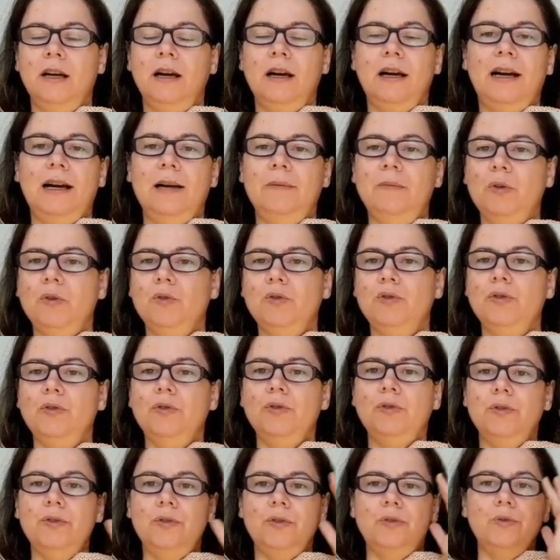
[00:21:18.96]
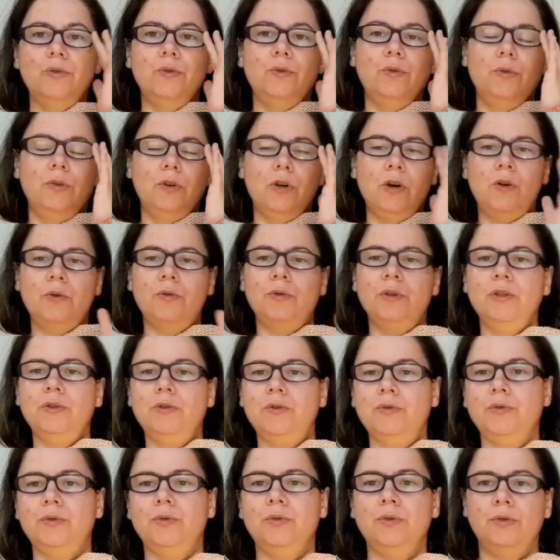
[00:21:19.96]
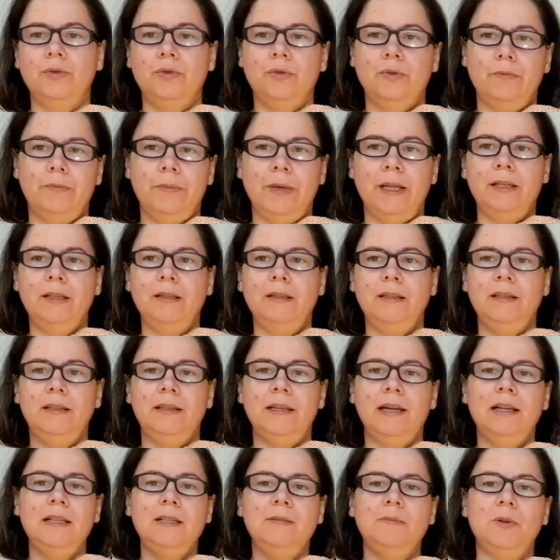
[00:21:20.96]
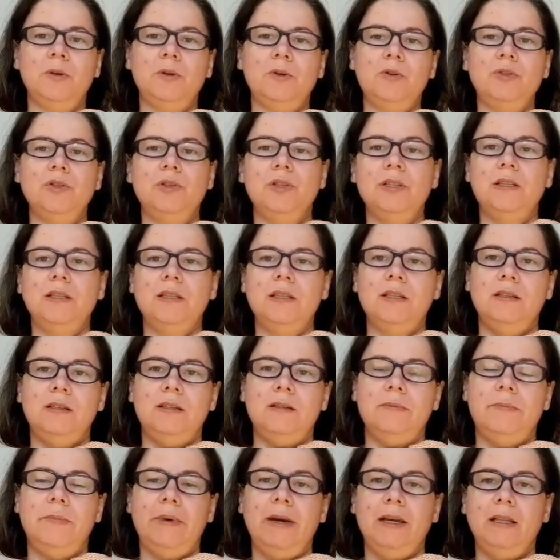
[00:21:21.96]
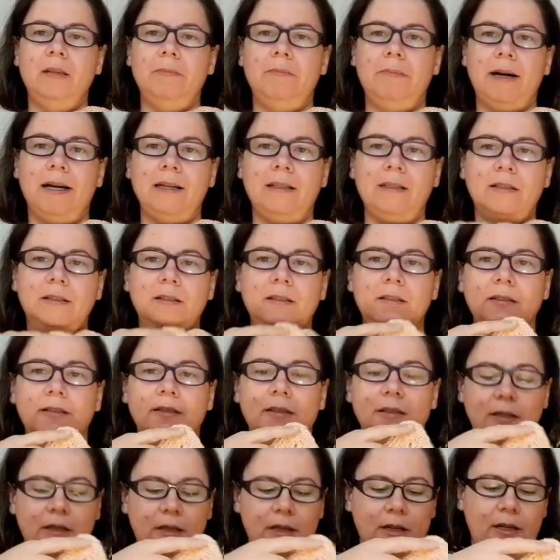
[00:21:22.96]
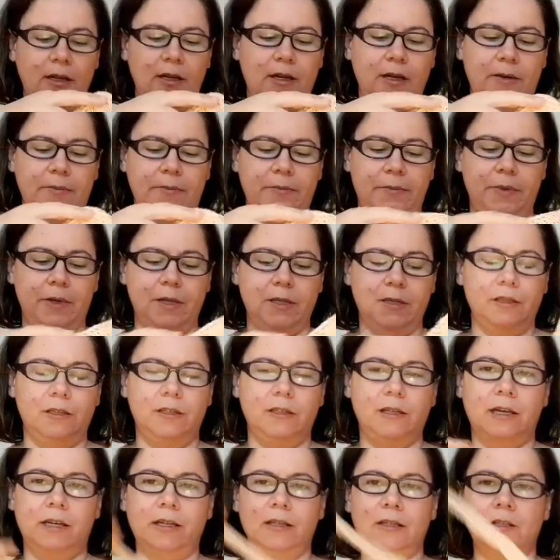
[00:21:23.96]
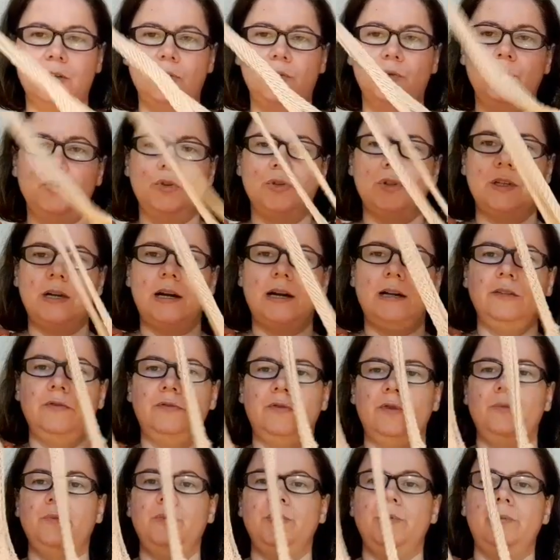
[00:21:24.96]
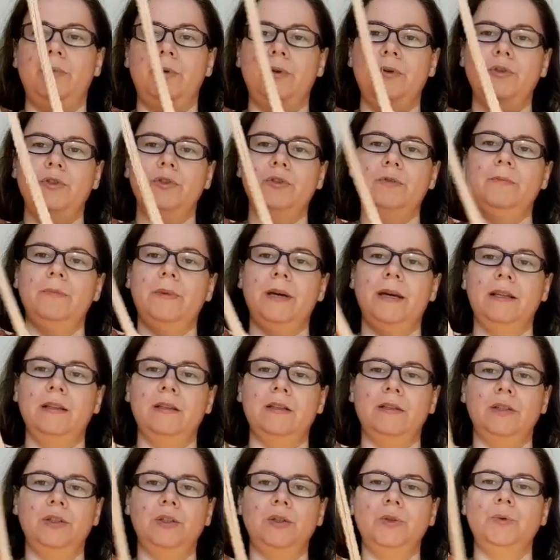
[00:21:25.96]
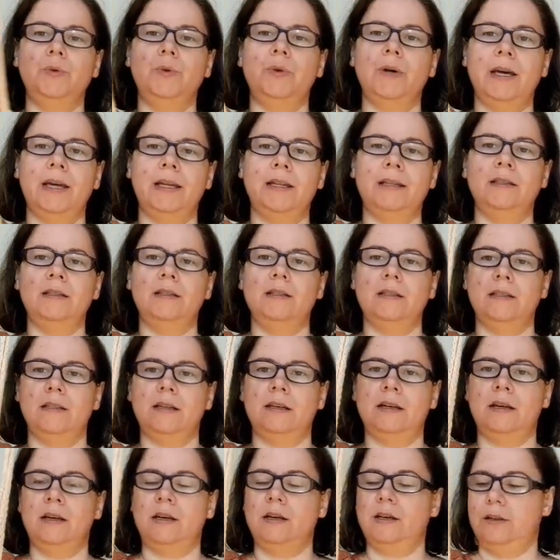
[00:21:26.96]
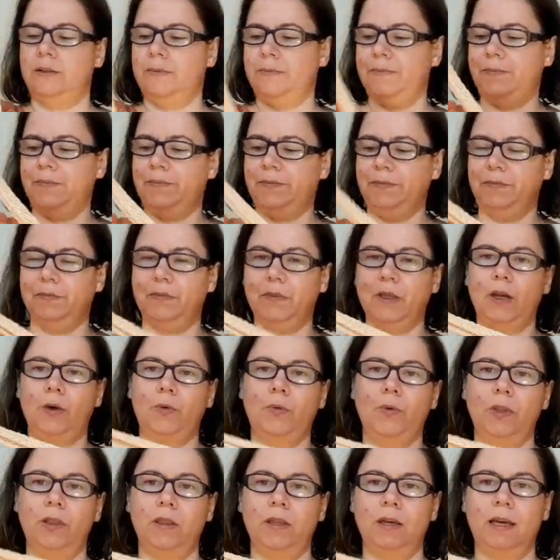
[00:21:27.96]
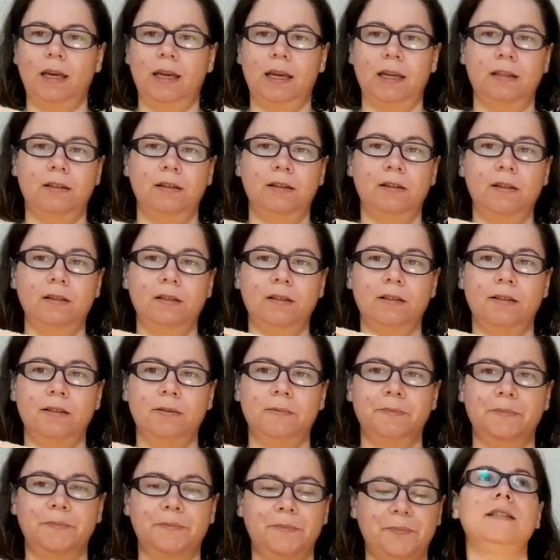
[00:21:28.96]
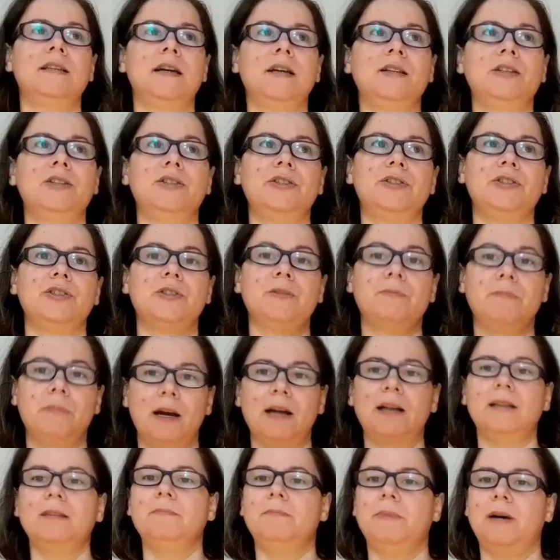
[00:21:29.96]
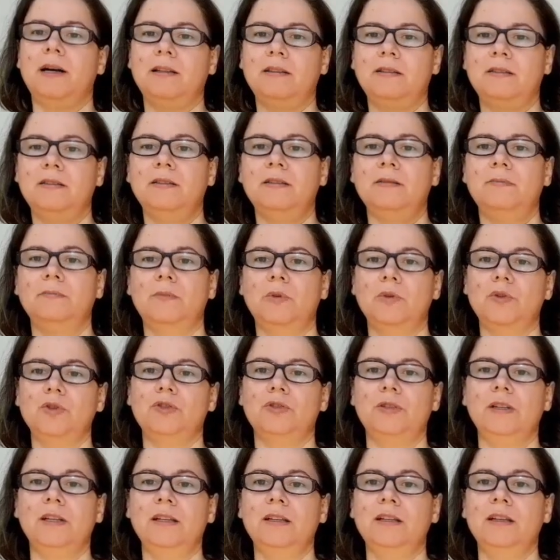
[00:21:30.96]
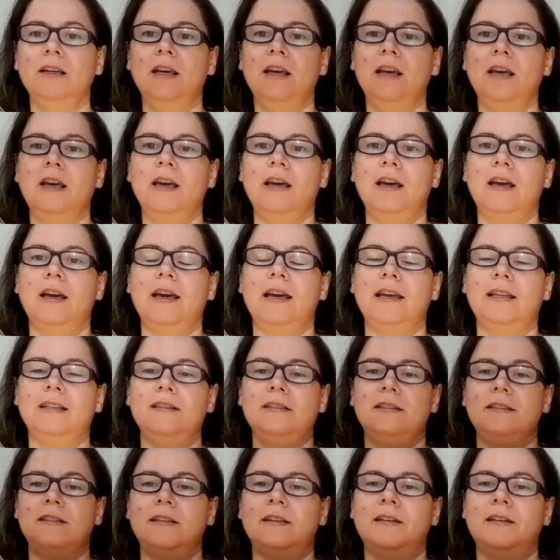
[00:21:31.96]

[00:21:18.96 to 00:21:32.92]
I'm not going to go into many details because this is a paid pattern, but so you start from the bottom and you end with handles, such a smart pattern mostly. And